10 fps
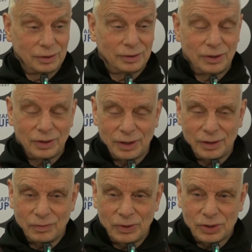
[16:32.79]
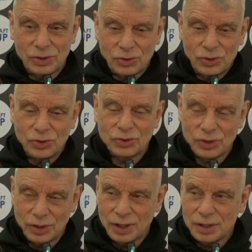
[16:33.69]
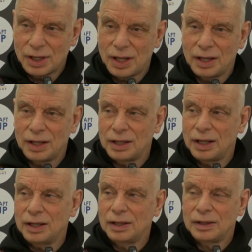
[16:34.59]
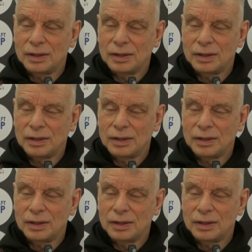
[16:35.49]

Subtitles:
You know, with the touch judge and things like that at the end.